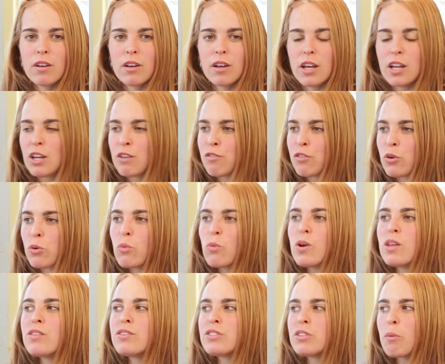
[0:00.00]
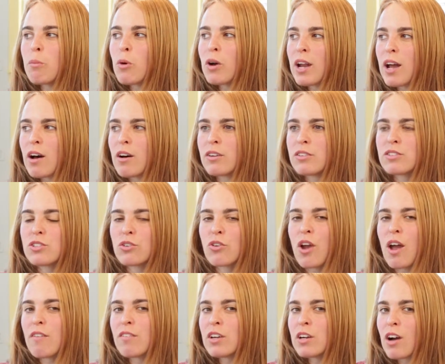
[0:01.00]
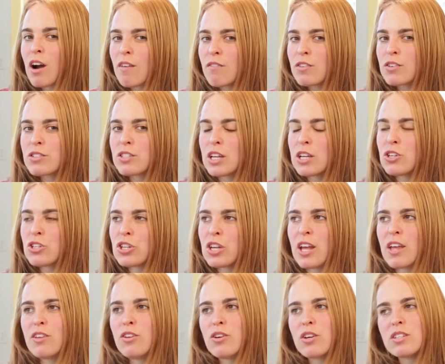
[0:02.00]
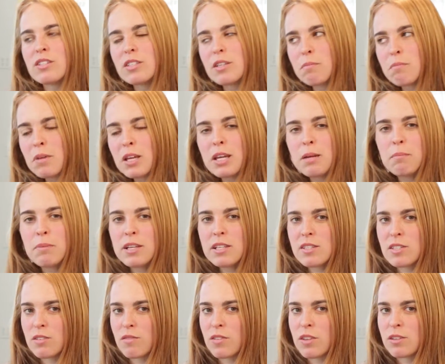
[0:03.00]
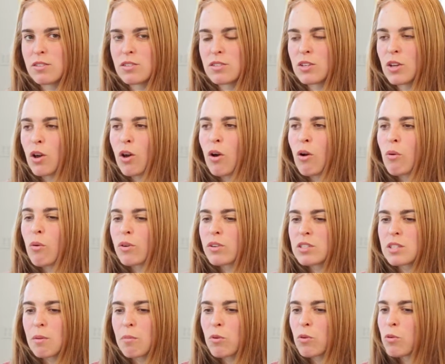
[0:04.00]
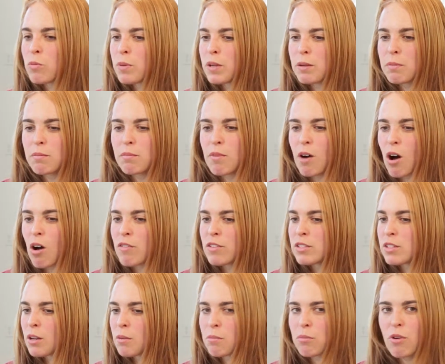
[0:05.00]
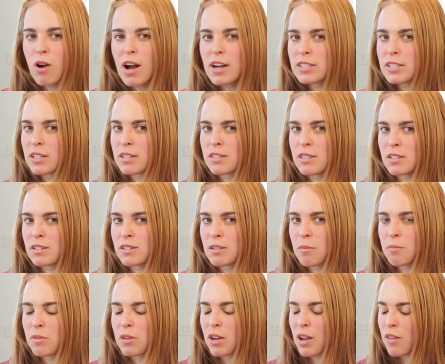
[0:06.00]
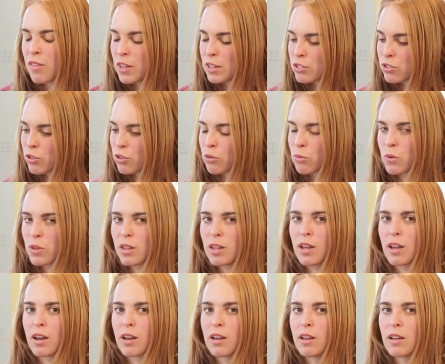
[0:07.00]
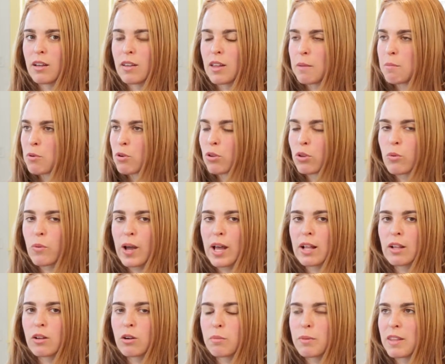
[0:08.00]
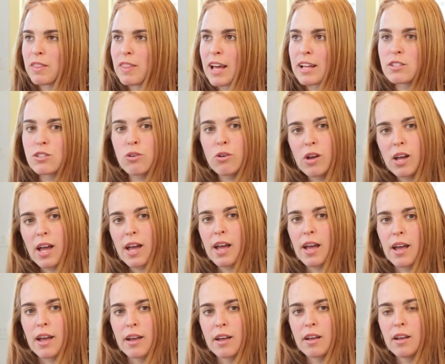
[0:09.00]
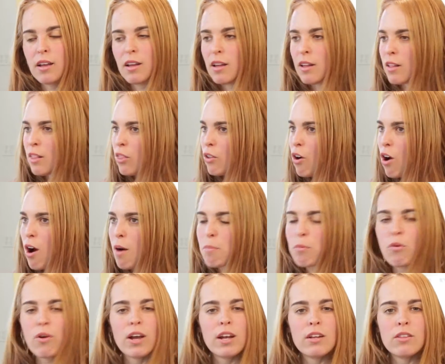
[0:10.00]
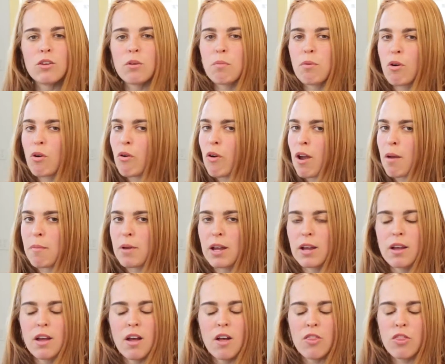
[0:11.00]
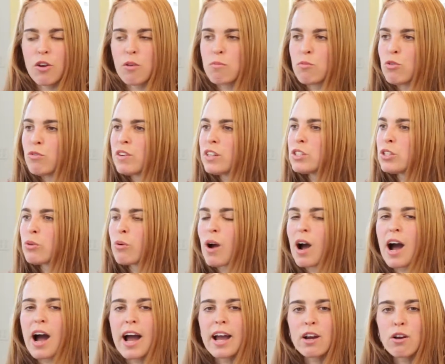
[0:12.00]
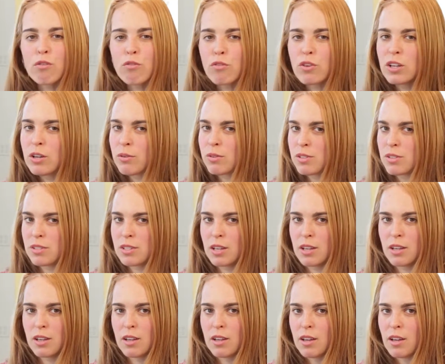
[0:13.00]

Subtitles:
And if you're with someone else and you're having a conversation, and you can see mini beats of this, where someone will be all of a sudden processing something and they turn within, they pull away a little bit. That's okay. They're upgrading their programming. They're moving to a higher frequency.